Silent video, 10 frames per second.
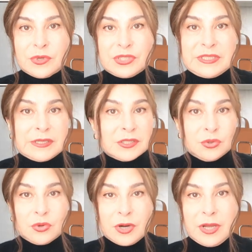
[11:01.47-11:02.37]
Christian
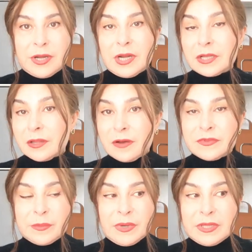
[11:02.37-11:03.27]
Dior, I really love
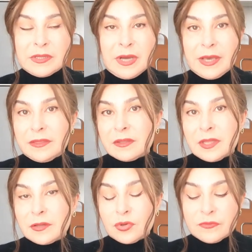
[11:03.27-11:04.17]
them, and I think
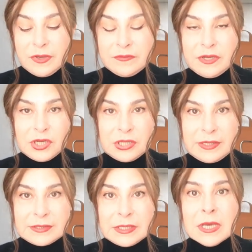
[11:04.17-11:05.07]
they look very, very
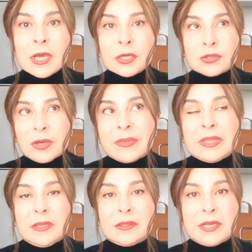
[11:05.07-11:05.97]
classy. So I mean,
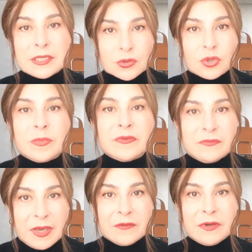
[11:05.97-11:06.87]
again these could be
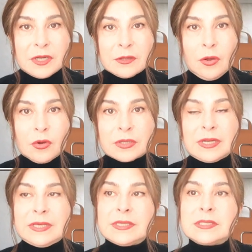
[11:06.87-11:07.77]
very very long
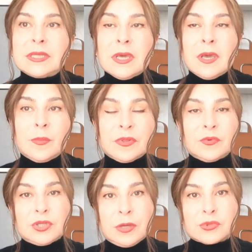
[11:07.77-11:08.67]
list but
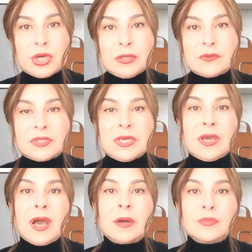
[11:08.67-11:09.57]
what i'm trying to say
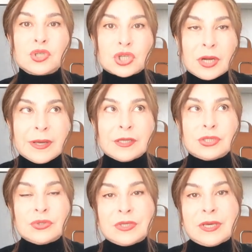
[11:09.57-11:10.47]
i'm trying
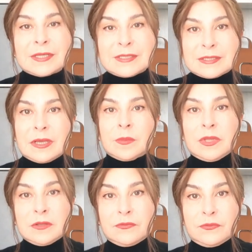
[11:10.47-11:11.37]
to get
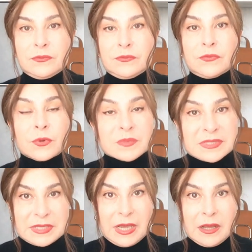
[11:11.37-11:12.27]
something from
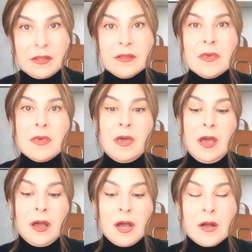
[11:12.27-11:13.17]
sale
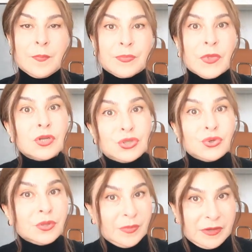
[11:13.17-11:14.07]
um,
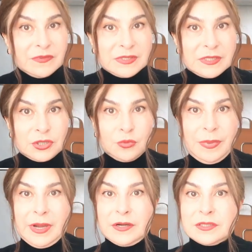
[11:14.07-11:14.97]
during my visit to
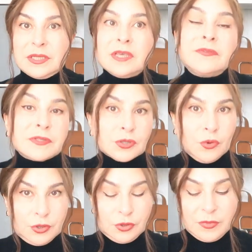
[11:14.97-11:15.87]
paris if it's
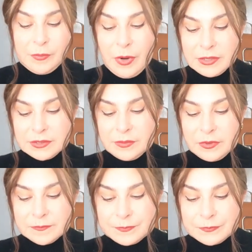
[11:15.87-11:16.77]
going to be
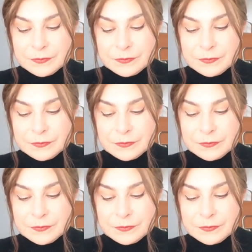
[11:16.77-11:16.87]
possible